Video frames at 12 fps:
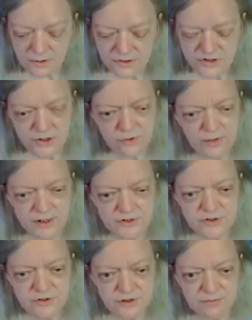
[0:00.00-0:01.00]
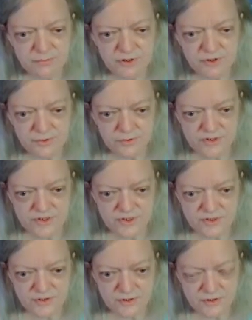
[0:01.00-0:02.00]
generational
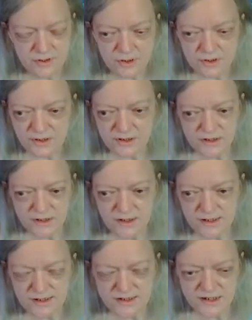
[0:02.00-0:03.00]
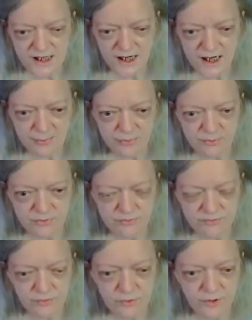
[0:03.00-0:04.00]
abuse, that the things that happened
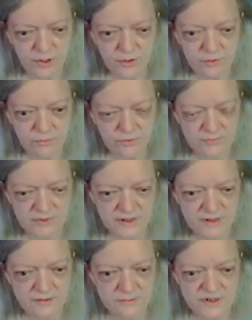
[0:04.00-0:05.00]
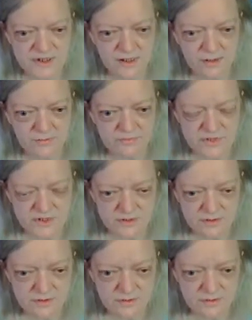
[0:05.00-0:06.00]
before repeat themselves.
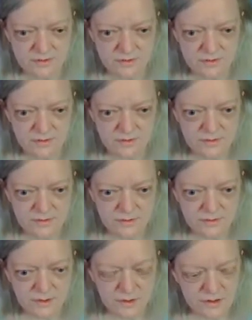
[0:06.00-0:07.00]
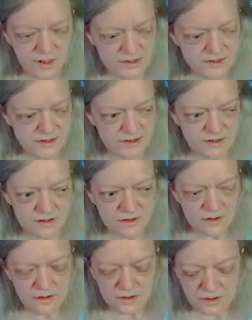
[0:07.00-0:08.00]
Not that the
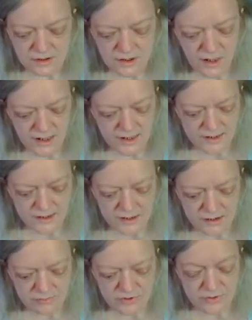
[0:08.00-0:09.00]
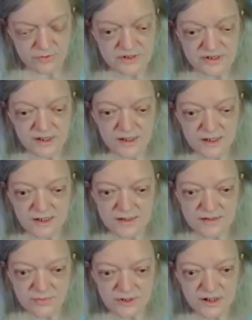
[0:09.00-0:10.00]
guy that abused
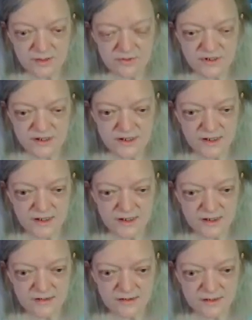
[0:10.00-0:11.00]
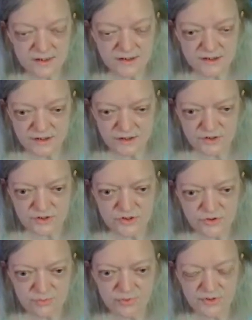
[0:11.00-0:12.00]
kids when he was a kid continues
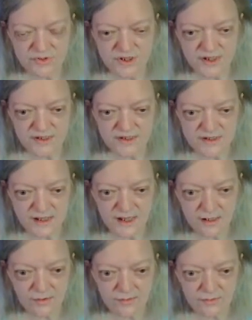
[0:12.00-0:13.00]
to abuse kids now.